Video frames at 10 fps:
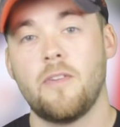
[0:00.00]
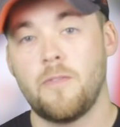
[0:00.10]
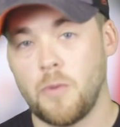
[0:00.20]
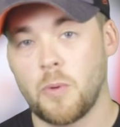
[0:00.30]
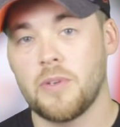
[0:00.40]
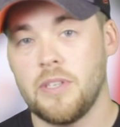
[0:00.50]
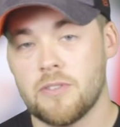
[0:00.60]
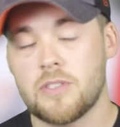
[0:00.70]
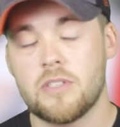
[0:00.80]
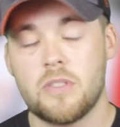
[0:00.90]
four
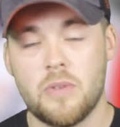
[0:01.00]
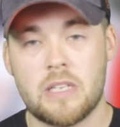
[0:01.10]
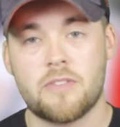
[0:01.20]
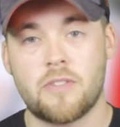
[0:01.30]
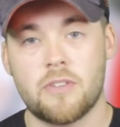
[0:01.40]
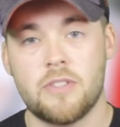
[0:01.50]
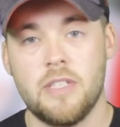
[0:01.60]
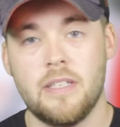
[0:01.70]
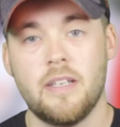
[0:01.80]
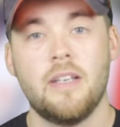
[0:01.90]
years since
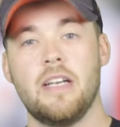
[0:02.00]
2013.